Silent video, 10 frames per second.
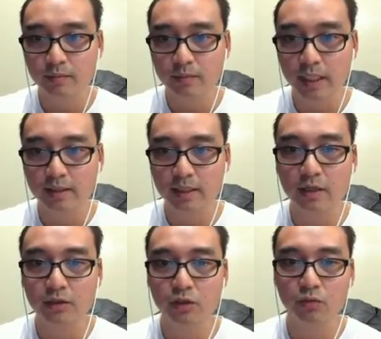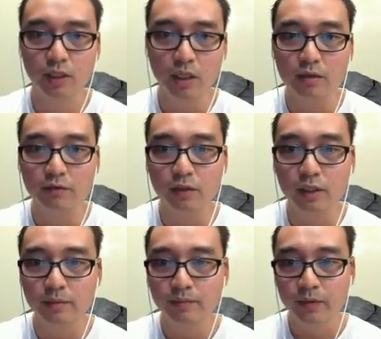that's how you want to offer
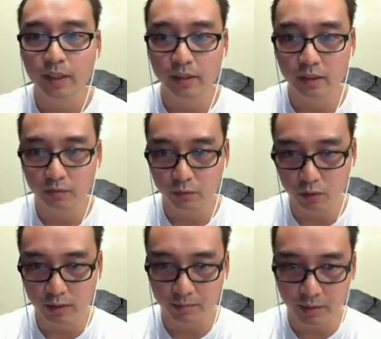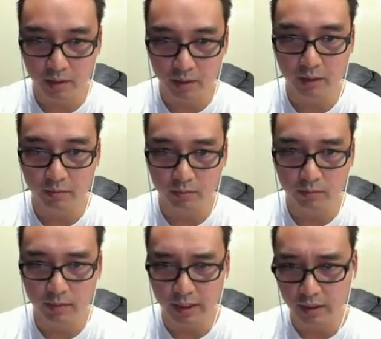it. And then of course I'm not gonna keep
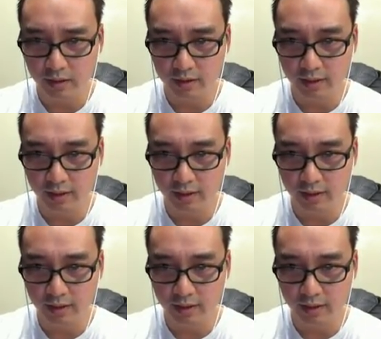making the